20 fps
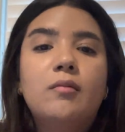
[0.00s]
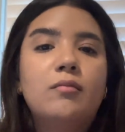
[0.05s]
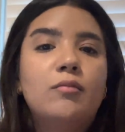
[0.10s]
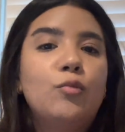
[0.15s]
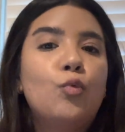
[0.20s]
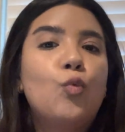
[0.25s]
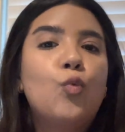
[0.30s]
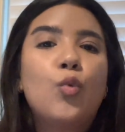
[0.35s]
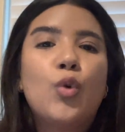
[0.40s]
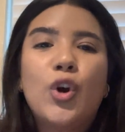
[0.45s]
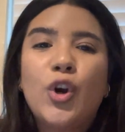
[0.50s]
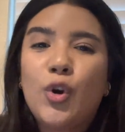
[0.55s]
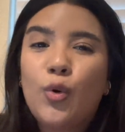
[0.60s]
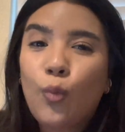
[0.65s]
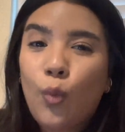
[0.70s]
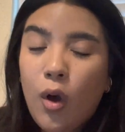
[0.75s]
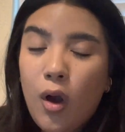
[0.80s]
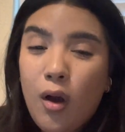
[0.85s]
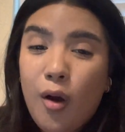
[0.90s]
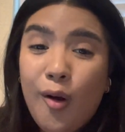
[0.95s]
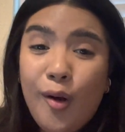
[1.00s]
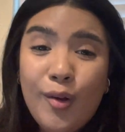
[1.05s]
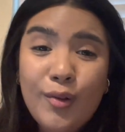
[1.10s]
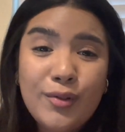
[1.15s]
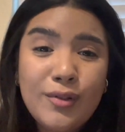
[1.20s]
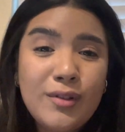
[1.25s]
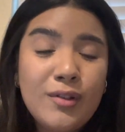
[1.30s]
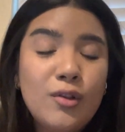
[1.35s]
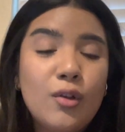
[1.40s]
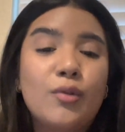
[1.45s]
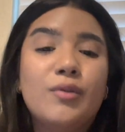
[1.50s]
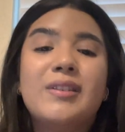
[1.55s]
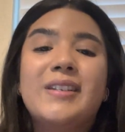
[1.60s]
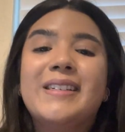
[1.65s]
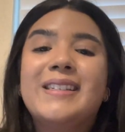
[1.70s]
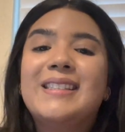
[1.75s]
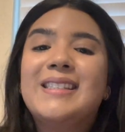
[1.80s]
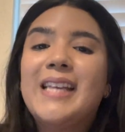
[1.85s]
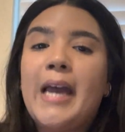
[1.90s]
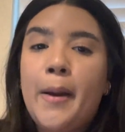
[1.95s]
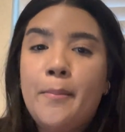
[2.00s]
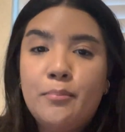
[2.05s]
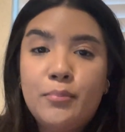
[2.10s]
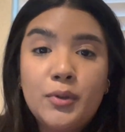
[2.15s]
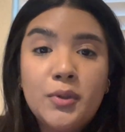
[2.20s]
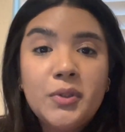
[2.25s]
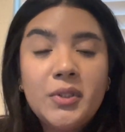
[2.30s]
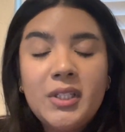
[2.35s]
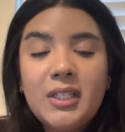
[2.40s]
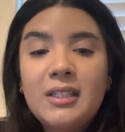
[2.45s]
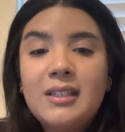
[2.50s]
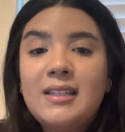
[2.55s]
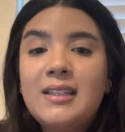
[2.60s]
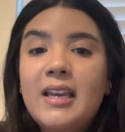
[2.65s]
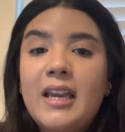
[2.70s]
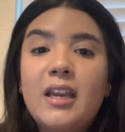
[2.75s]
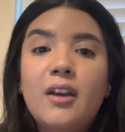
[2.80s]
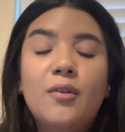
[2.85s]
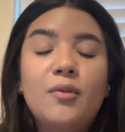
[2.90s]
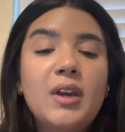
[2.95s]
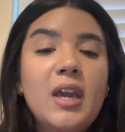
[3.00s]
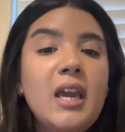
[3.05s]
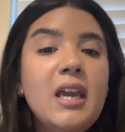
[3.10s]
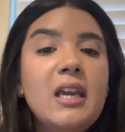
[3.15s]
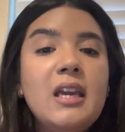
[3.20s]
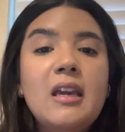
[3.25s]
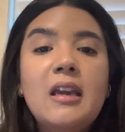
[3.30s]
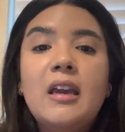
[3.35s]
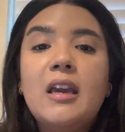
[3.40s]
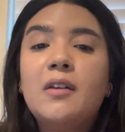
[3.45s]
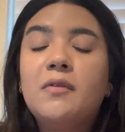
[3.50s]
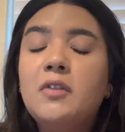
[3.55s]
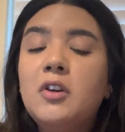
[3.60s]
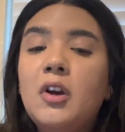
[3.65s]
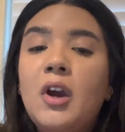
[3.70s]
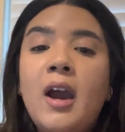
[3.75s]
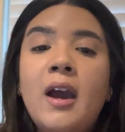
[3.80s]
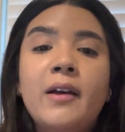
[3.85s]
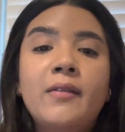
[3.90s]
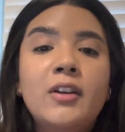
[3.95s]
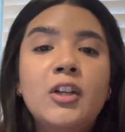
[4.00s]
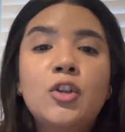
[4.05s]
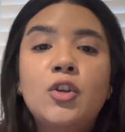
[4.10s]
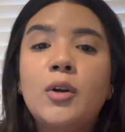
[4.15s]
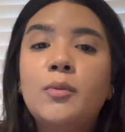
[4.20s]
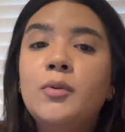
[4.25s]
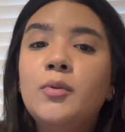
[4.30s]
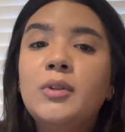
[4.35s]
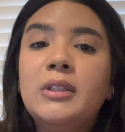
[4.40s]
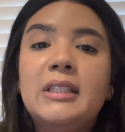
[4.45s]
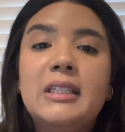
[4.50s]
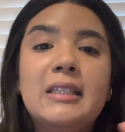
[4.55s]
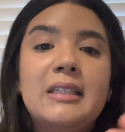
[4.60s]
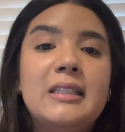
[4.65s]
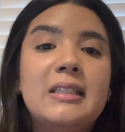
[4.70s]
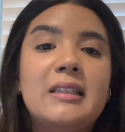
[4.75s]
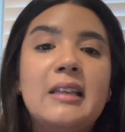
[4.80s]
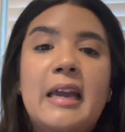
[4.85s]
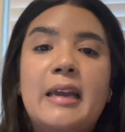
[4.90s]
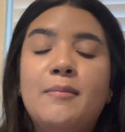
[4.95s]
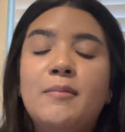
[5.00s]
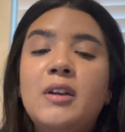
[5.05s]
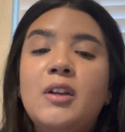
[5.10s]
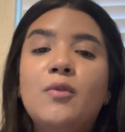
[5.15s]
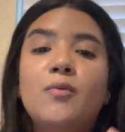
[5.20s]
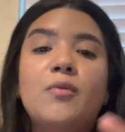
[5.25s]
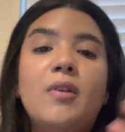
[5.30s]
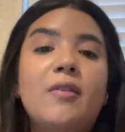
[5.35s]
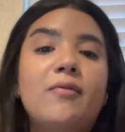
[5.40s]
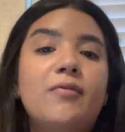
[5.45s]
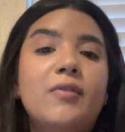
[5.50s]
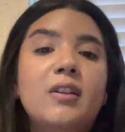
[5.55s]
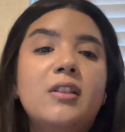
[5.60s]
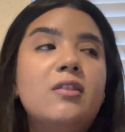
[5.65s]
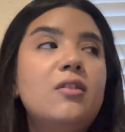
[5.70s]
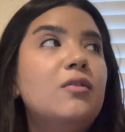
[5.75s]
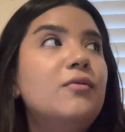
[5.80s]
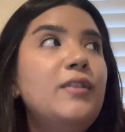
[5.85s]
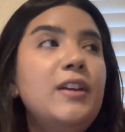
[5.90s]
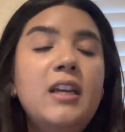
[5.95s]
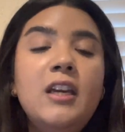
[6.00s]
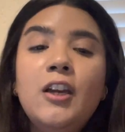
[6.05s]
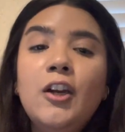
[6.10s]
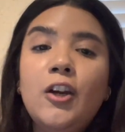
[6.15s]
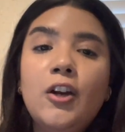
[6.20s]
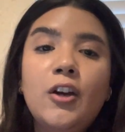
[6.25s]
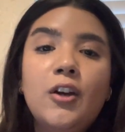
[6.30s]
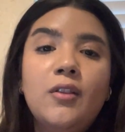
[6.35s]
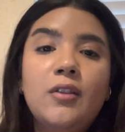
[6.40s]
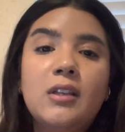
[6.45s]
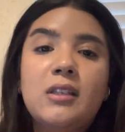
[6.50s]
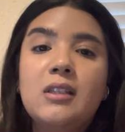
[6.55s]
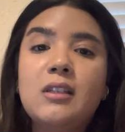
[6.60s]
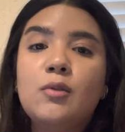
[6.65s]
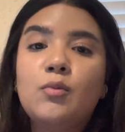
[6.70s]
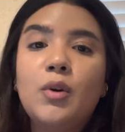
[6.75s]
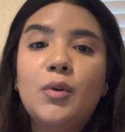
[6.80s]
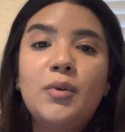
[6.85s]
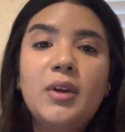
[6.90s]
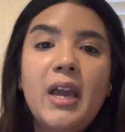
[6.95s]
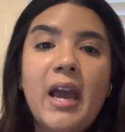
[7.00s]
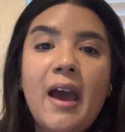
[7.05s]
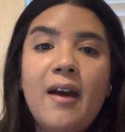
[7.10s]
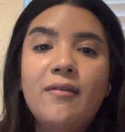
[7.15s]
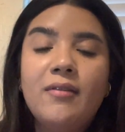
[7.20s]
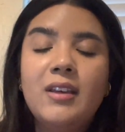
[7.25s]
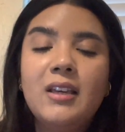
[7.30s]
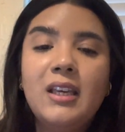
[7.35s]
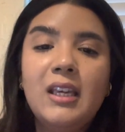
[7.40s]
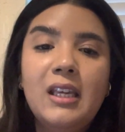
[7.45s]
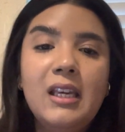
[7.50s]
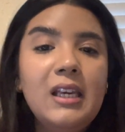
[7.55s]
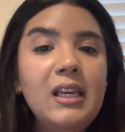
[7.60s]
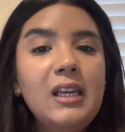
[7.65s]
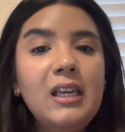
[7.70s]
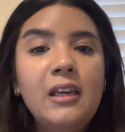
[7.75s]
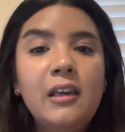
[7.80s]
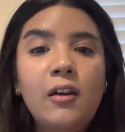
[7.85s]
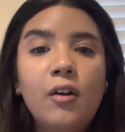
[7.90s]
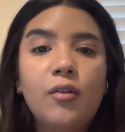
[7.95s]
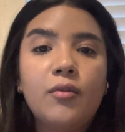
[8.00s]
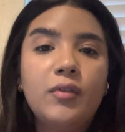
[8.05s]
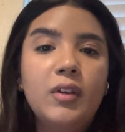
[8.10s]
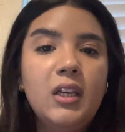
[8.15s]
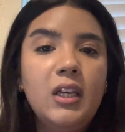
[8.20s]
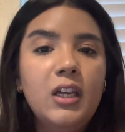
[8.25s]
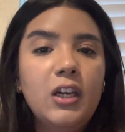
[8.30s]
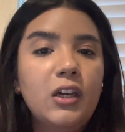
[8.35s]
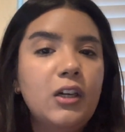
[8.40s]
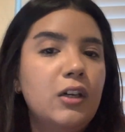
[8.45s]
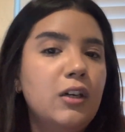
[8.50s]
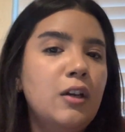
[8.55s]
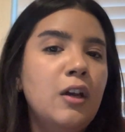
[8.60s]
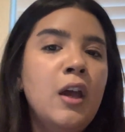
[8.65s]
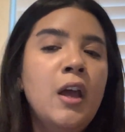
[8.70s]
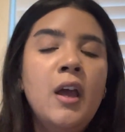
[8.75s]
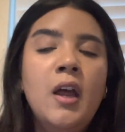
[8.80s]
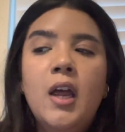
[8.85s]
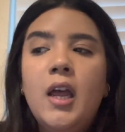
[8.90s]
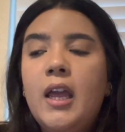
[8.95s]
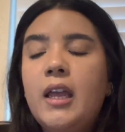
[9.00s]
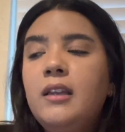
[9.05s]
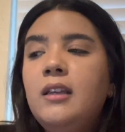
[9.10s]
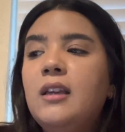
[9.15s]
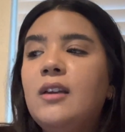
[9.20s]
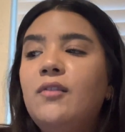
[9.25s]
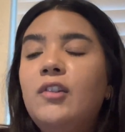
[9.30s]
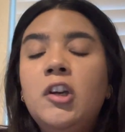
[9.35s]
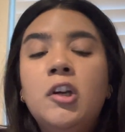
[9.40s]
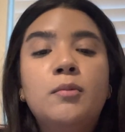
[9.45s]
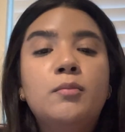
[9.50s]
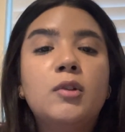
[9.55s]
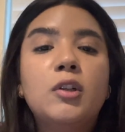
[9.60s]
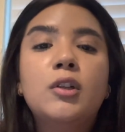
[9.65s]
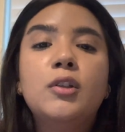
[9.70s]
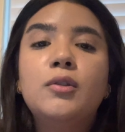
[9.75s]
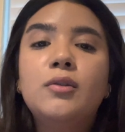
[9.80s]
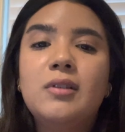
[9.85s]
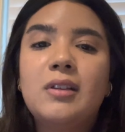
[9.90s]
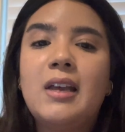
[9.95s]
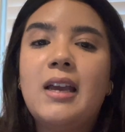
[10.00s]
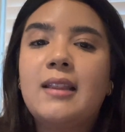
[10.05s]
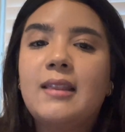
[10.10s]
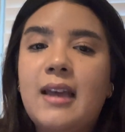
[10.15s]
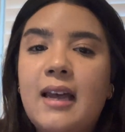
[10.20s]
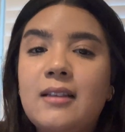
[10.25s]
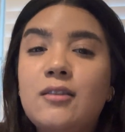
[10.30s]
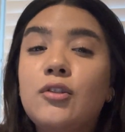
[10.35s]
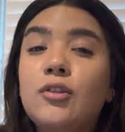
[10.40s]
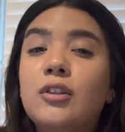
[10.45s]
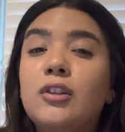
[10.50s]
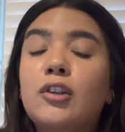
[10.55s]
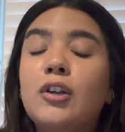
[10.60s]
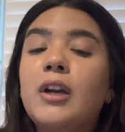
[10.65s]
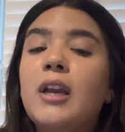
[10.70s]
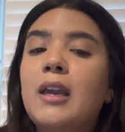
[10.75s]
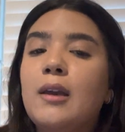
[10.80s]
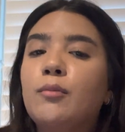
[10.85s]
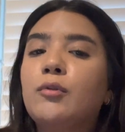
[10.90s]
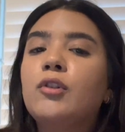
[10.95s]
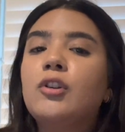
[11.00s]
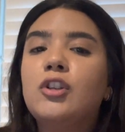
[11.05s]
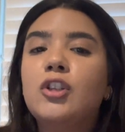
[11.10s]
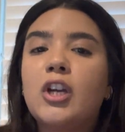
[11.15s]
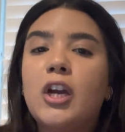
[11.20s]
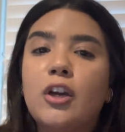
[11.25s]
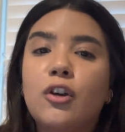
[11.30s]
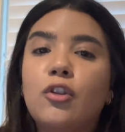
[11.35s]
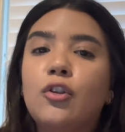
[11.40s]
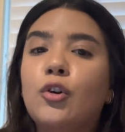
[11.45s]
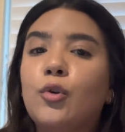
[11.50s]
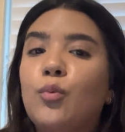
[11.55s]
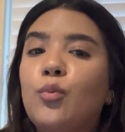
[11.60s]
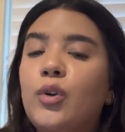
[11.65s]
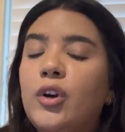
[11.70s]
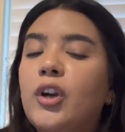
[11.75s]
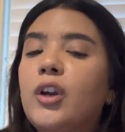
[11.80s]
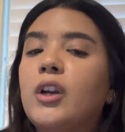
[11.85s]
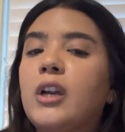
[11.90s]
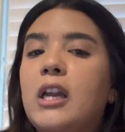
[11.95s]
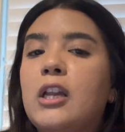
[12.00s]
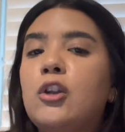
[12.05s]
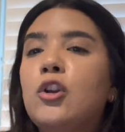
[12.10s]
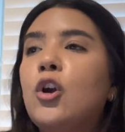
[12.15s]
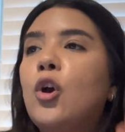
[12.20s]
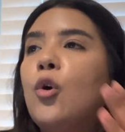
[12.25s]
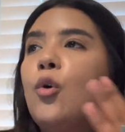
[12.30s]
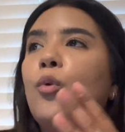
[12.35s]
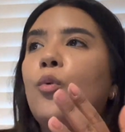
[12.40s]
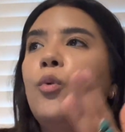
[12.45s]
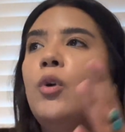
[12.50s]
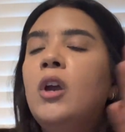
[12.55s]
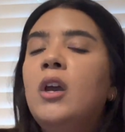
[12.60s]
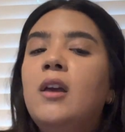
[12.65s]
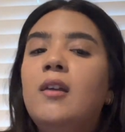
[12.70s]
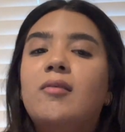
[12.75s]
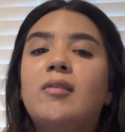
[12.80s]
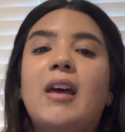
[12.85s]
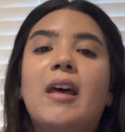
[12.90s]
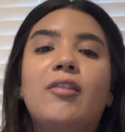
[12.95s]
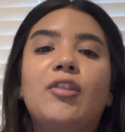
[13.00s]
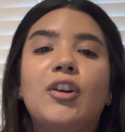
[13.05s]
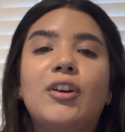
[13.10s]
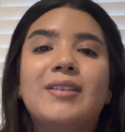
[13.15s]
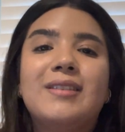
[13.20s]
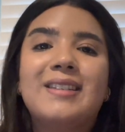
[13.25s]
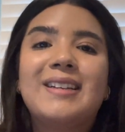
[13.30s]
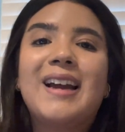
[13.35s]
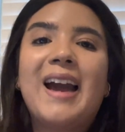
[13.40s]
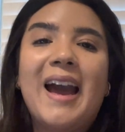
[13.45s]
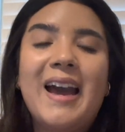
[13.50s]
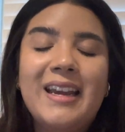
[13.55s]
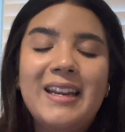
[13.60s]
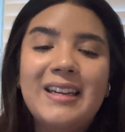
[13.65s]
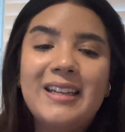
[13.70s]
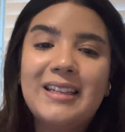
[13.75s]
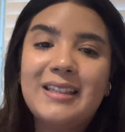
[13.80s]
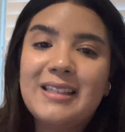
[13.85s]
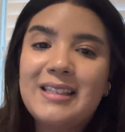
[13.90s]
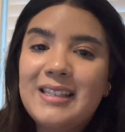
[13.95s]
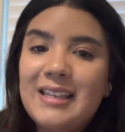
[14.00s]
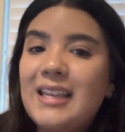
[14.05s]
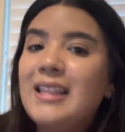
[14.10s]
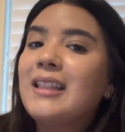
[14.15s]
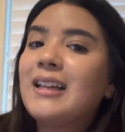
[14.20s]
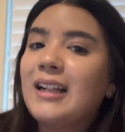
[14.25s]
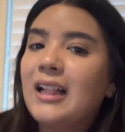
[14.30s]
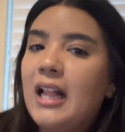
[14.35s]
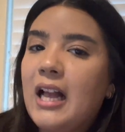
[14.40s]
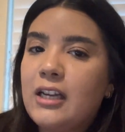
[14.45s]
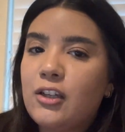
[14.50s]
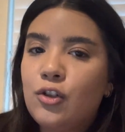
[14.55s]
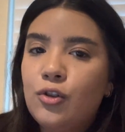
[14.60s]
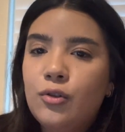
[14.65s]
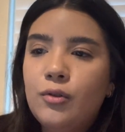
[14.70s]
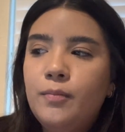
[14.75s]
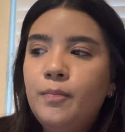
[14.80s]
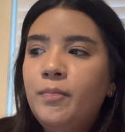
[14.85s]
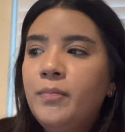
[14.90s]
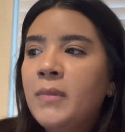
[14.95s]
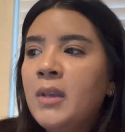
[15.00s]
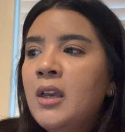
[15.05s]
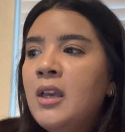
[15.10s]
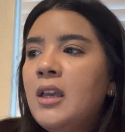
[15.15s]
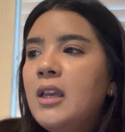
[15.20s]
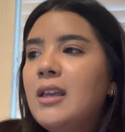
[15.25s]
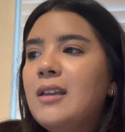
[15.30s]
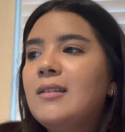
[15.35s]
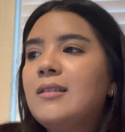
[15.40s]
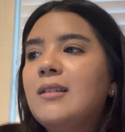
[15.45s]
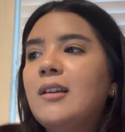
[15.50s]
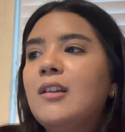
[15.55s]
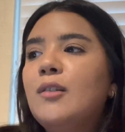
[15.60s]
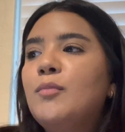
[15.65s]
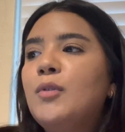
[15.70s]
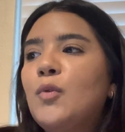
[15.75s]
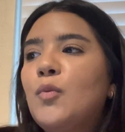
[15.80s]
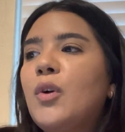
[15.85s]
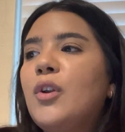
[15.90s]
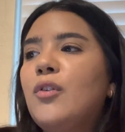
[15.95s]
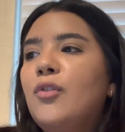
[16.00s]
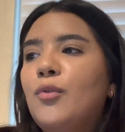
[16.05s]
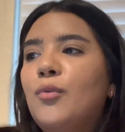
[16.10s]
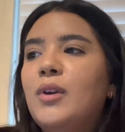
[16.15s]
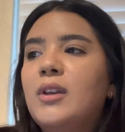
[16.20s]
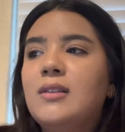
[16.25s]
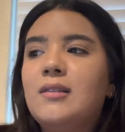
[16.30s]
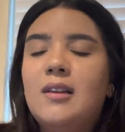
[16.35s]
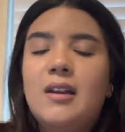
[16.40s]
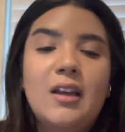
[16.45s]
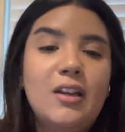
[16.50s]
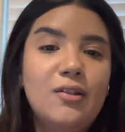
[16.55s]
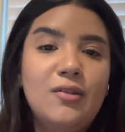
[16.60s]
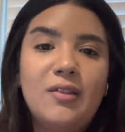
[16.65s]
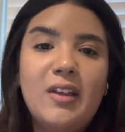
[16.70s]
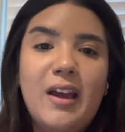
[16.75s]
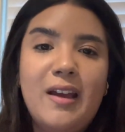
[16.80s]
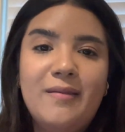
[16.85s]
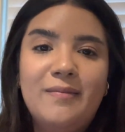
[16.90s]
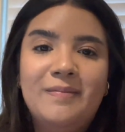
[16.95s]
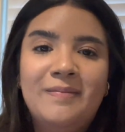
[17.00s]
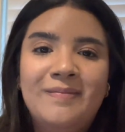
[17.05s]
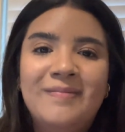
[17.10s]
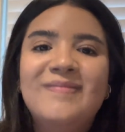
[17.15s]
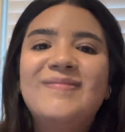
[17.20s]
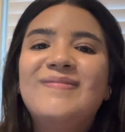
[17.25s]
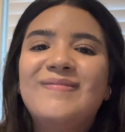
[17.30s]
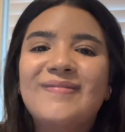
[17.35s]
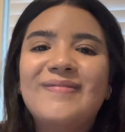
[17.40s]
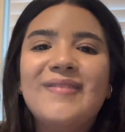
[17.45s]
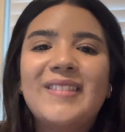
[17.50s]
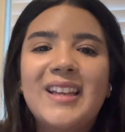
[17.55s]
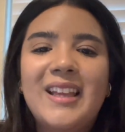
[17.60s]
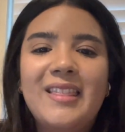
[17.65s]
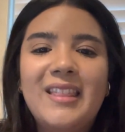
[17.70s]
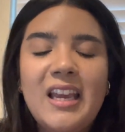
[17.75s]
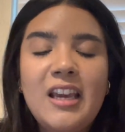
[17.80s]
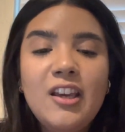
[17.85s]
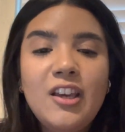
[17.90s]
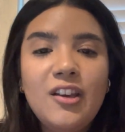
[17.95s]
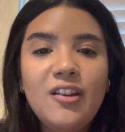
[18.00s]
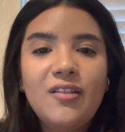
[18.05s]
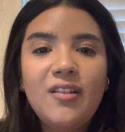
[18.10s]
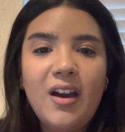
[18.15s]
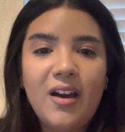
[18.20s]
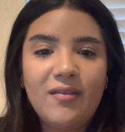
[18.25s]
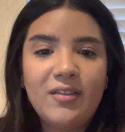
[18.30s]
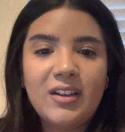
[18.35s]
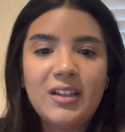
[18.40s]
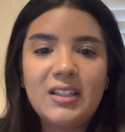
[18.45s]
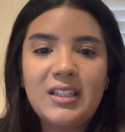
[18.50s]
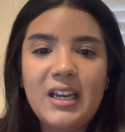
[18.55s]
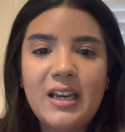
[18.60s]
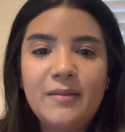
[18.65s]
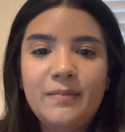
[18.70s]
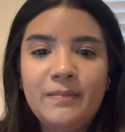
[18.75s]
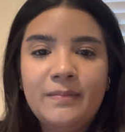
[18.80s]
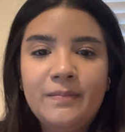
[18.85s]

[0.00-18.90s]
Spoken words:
word walls, those examples, and say, okay, if you're having trouble with this assignment, reference over here. This is where we have the key over here, and giving them clues like that so that they're able to check their work and know that there's guidance in the classroom is going to be one of the ways that I do that. Thank you. Have a good day.